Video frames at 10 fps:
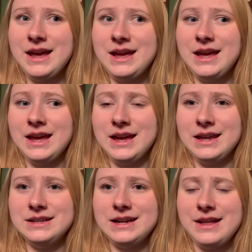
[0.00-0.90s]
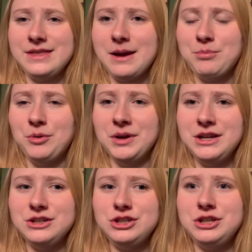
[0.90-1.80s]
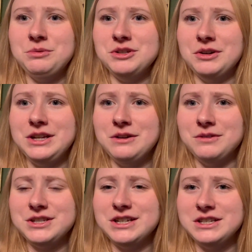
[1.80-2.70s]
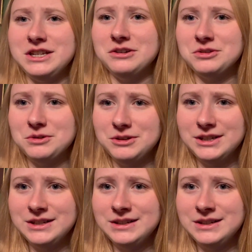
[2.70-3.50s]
and at that point, she was already over 60 years old.